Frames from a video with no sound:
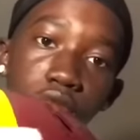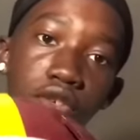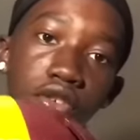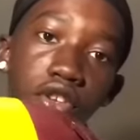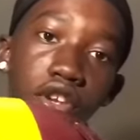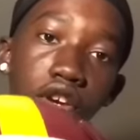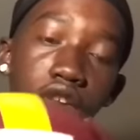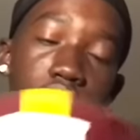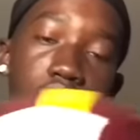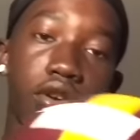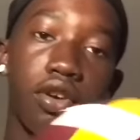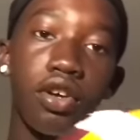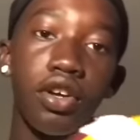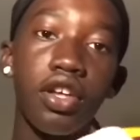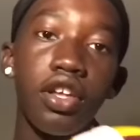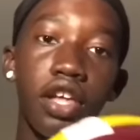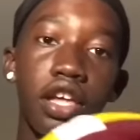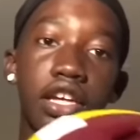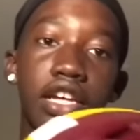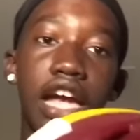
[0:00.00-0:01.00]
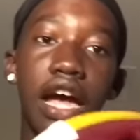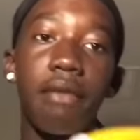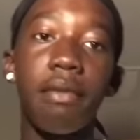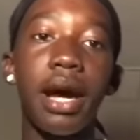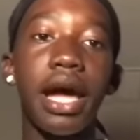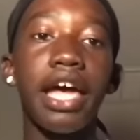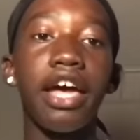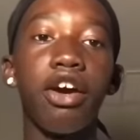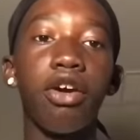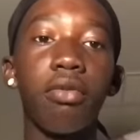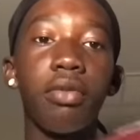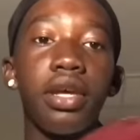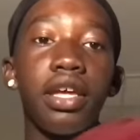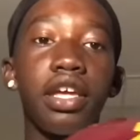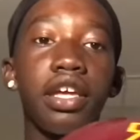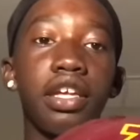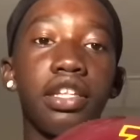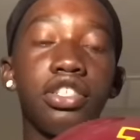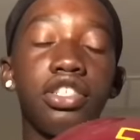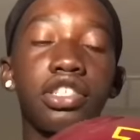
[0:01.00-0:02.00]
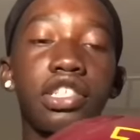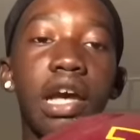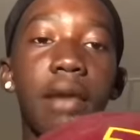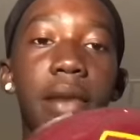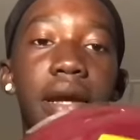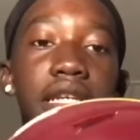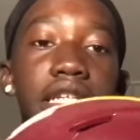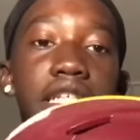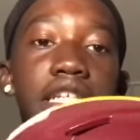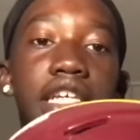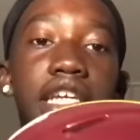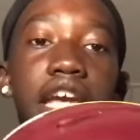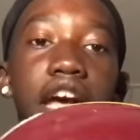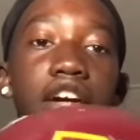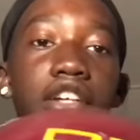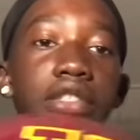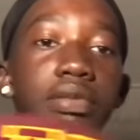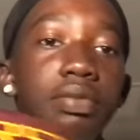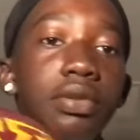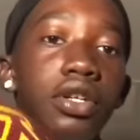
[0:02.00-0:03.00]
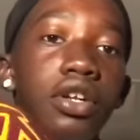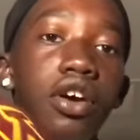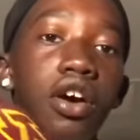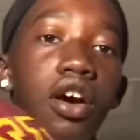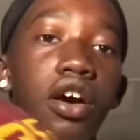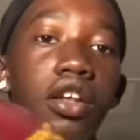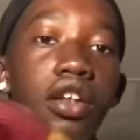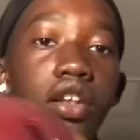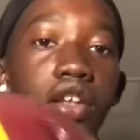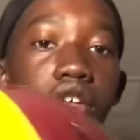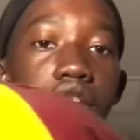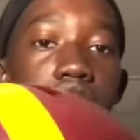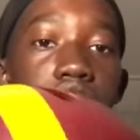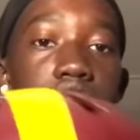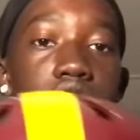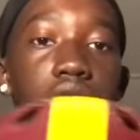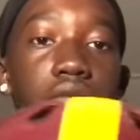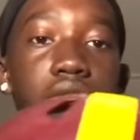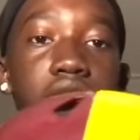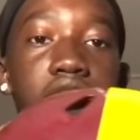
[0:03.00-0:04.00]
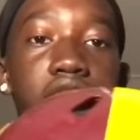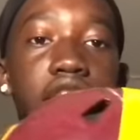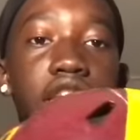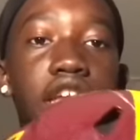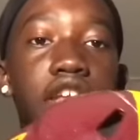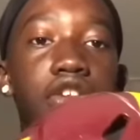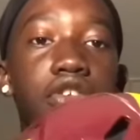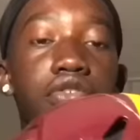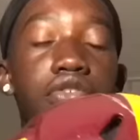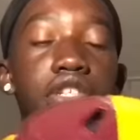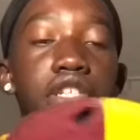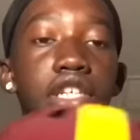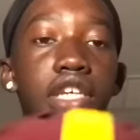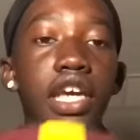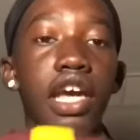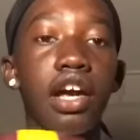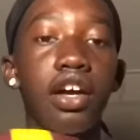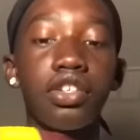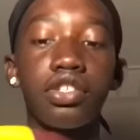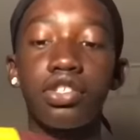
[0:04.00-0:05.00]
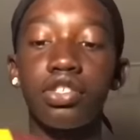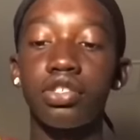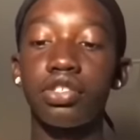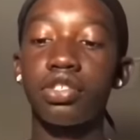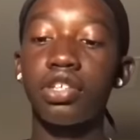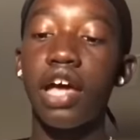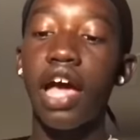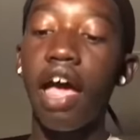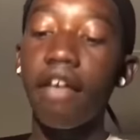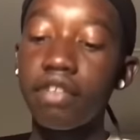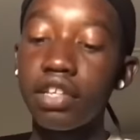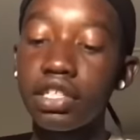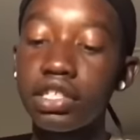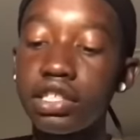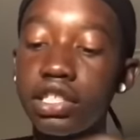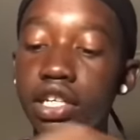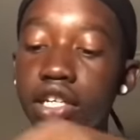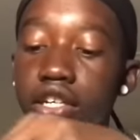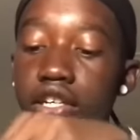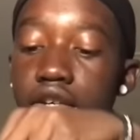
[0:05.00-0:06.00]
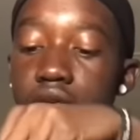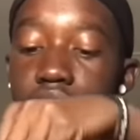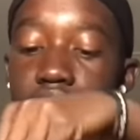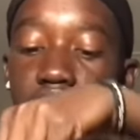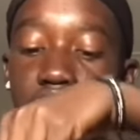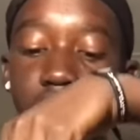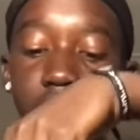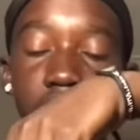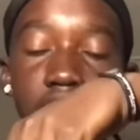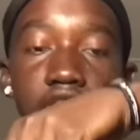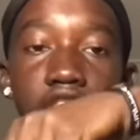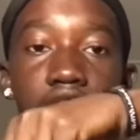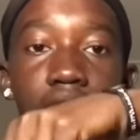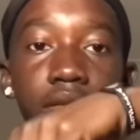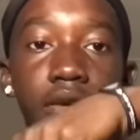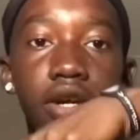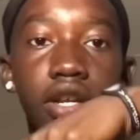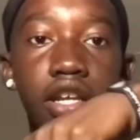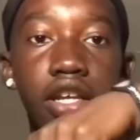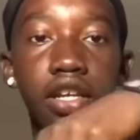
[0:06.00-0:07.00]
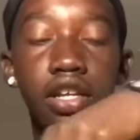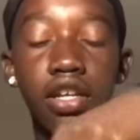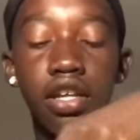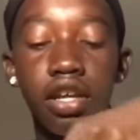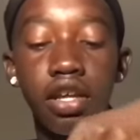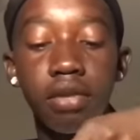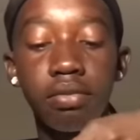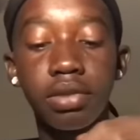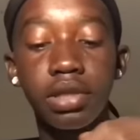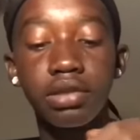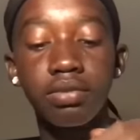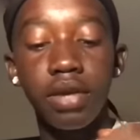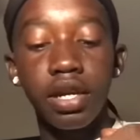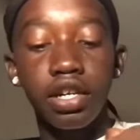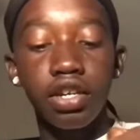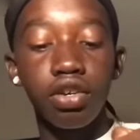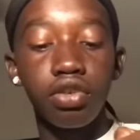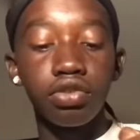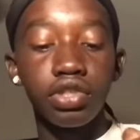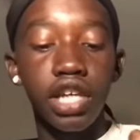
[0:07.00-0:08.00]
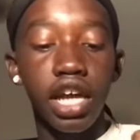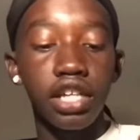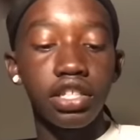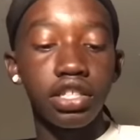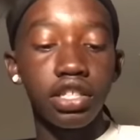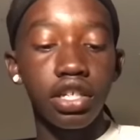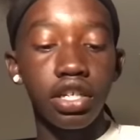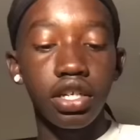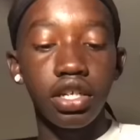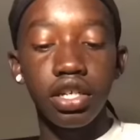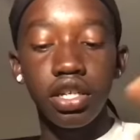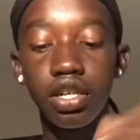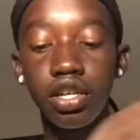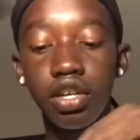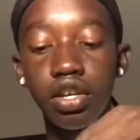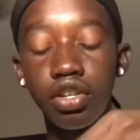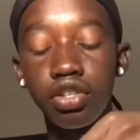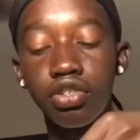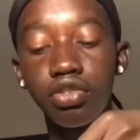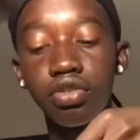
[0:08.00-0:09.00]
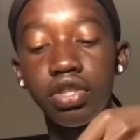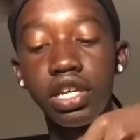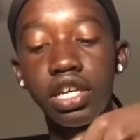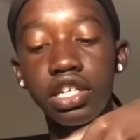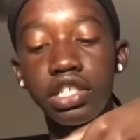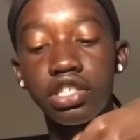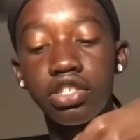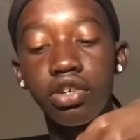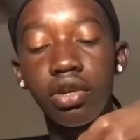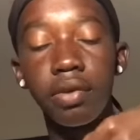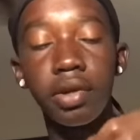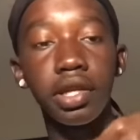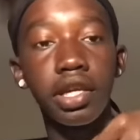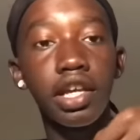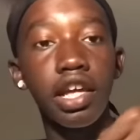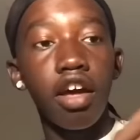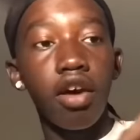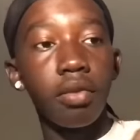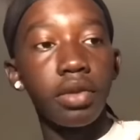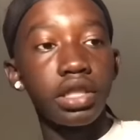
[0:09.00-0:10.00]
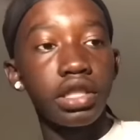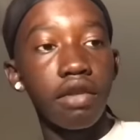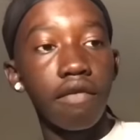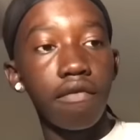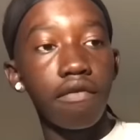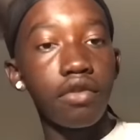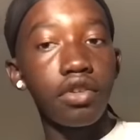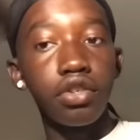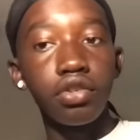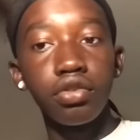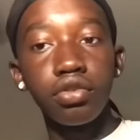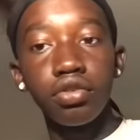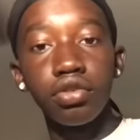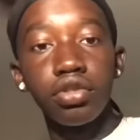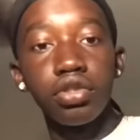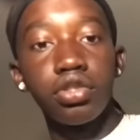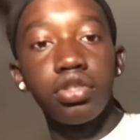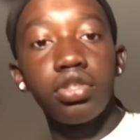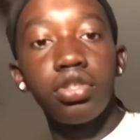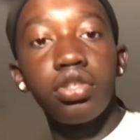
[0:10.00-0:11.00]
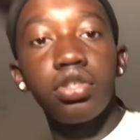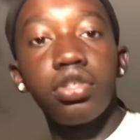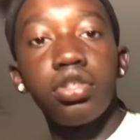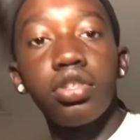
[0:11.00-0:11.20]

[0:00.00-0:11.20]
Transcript: you know, got my helmet, just got my decals put on. We did get new decals. I have this sticker which has my name on it because my coach had to do this so he wouldn't get helmets confused.